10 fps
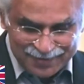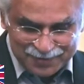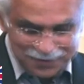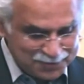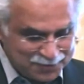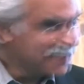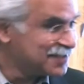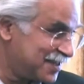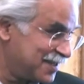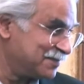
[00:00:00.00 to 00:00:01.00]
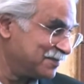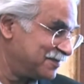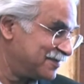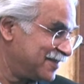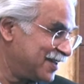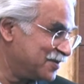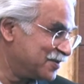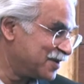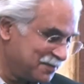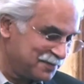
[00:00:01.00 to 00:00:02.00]
So next time, when you
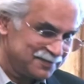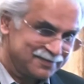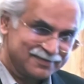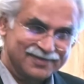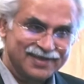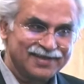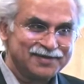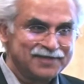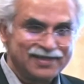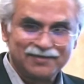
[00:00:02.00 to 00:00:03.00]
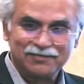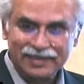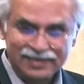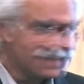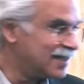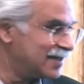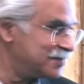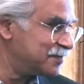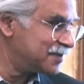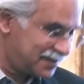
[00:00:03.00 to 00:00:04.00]
come in better
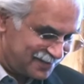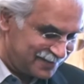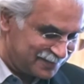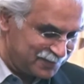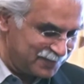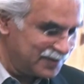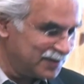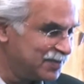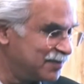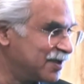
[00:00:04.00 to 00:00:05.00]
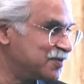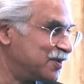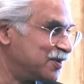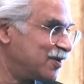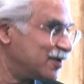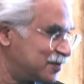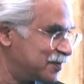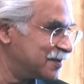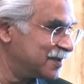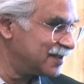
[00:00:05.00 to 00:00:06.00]
times, we will be much more
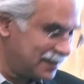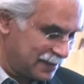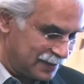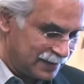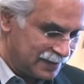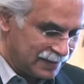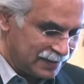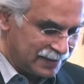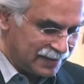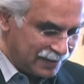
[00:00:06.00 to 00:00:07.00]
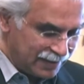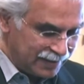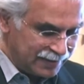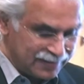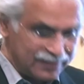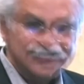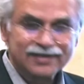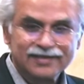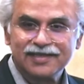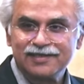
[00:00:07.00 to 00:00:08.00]
hospitable. Like
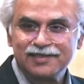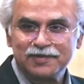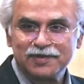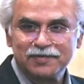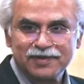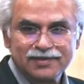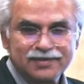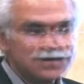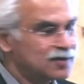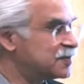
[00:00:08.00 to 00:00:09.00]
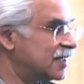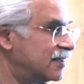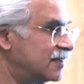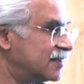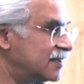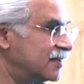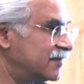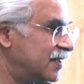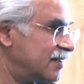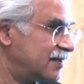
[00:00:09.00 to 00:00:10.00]
Chinese people's hospitality, when
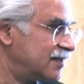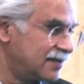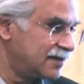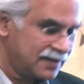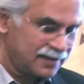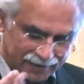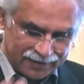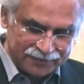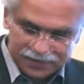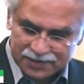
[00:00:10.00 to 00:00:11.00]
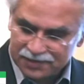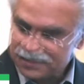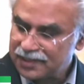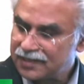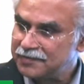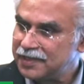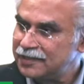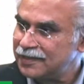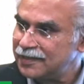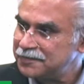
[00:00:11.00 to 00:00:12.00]
I have visited China many
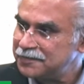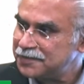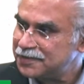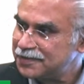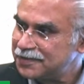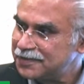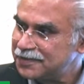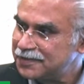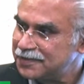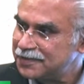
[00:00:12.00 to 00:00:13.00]
times, very